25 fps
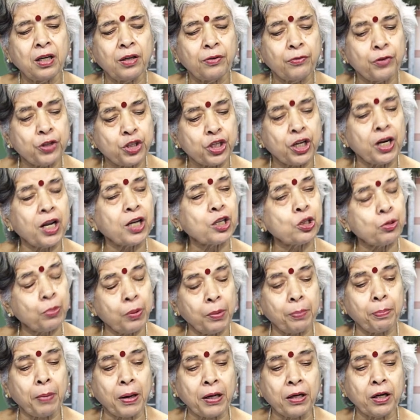
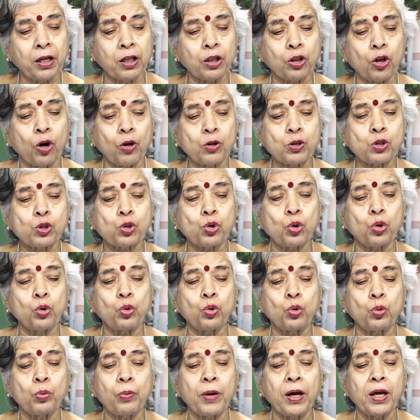Vijayalakshmi Pandit also,
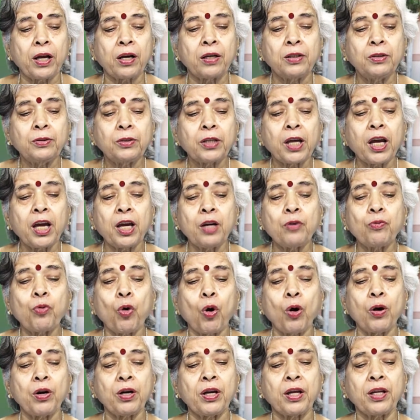who were
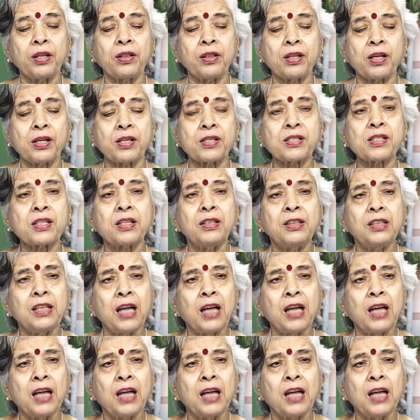involved in this.